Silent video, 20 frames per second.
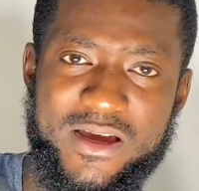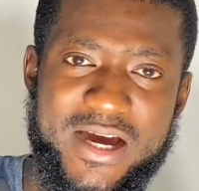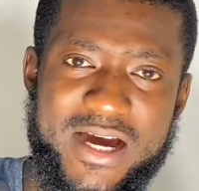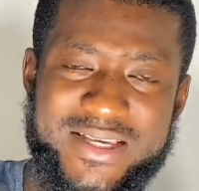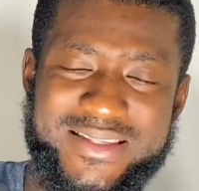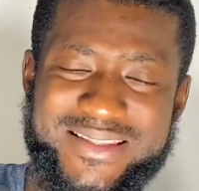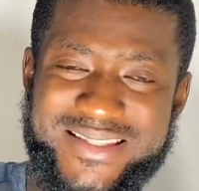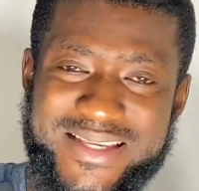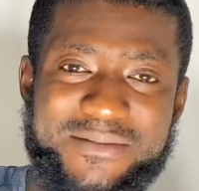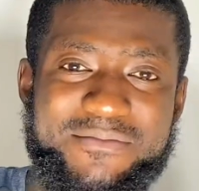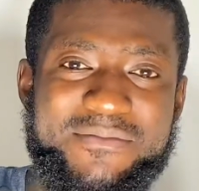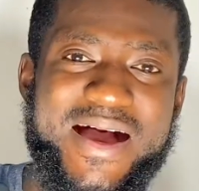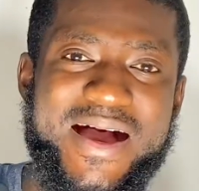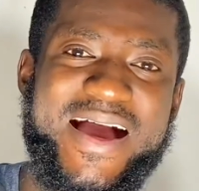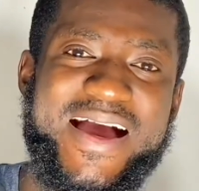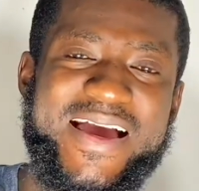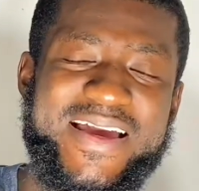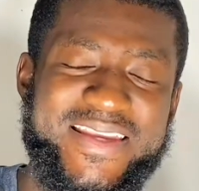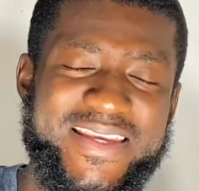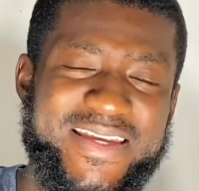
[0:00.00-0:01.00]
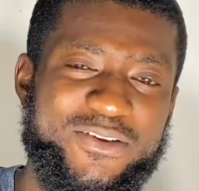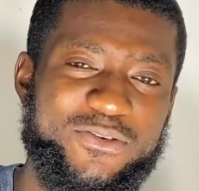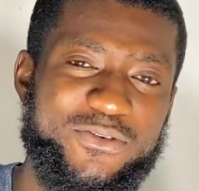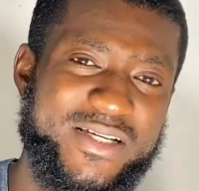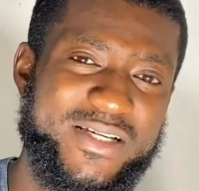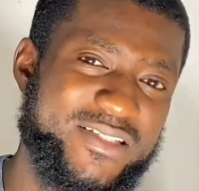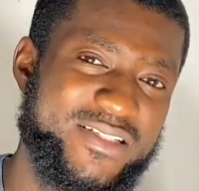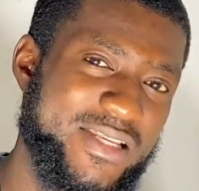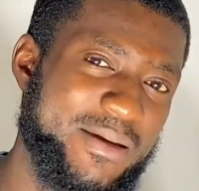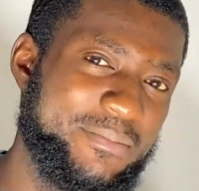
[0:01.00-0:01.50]
A summer, aye,
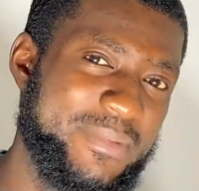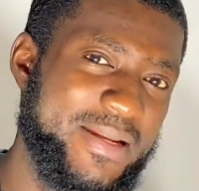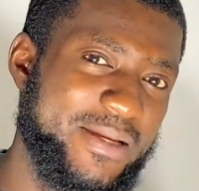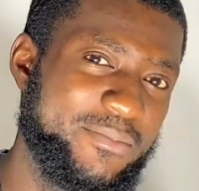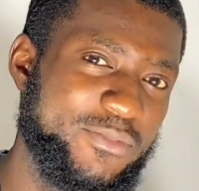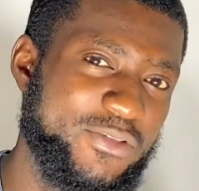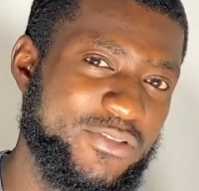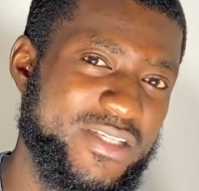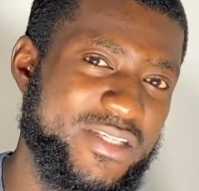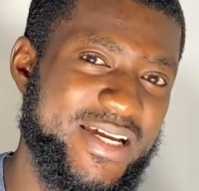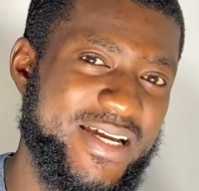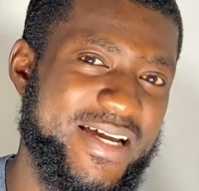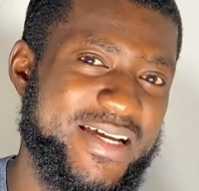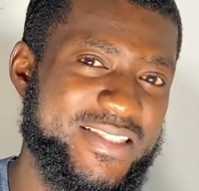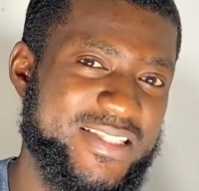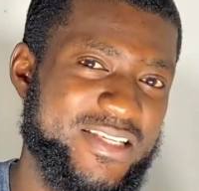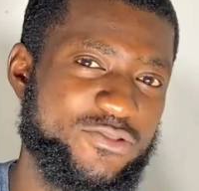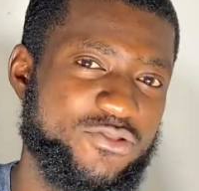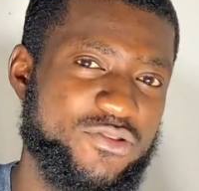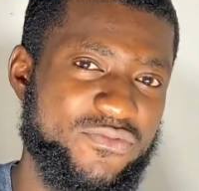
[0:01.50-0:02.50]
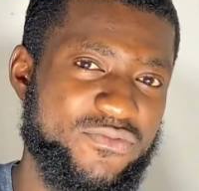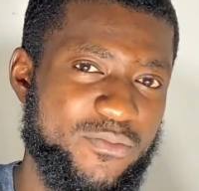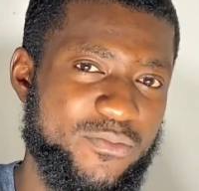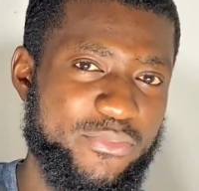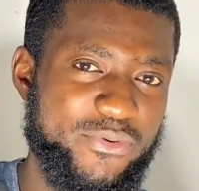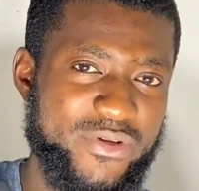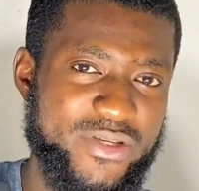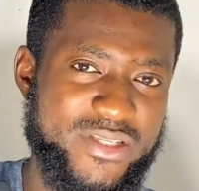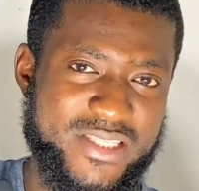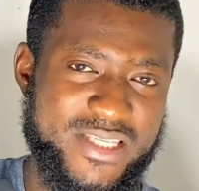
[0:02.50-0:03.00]
Rashida Black Beauty, a castle, soft for
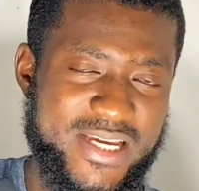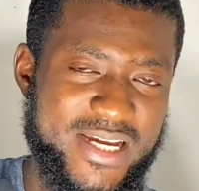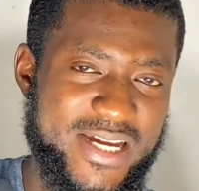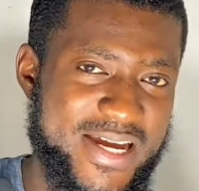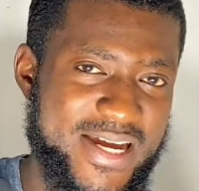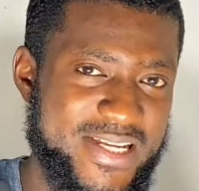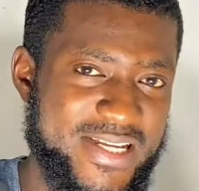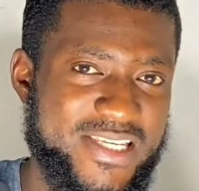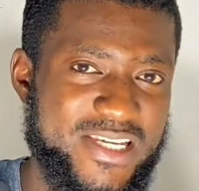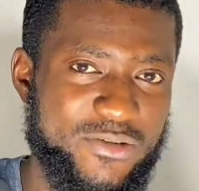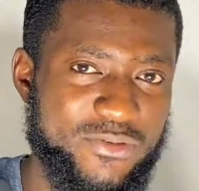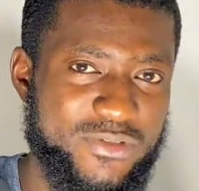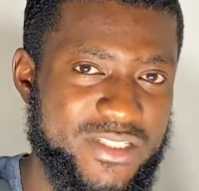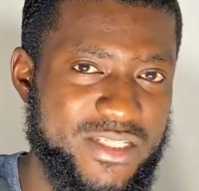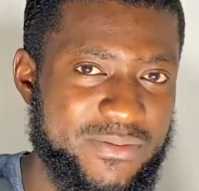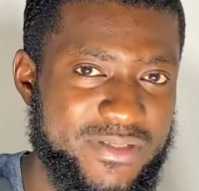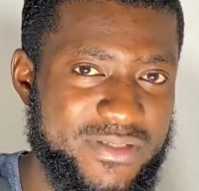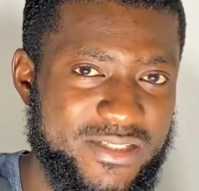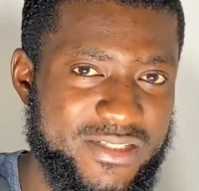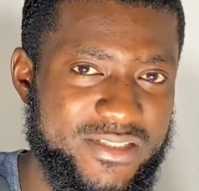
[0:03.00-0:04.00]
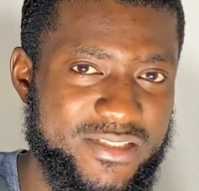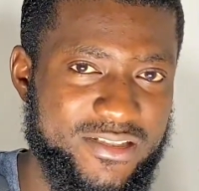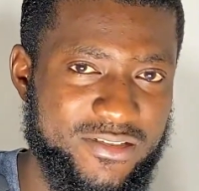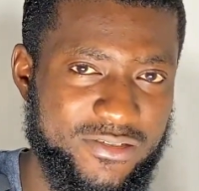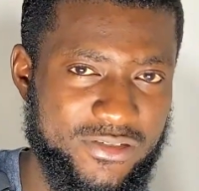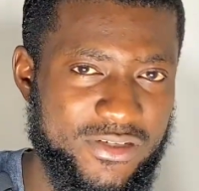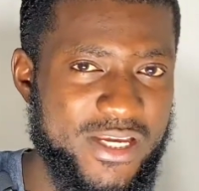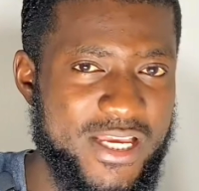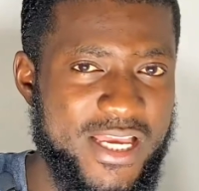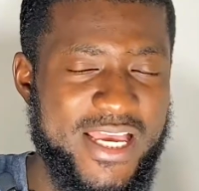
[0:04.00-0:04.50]
prince, a catcher receptionist,
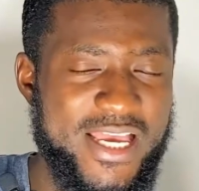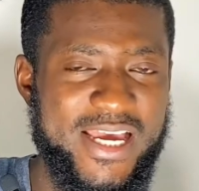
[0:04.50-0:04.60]
no,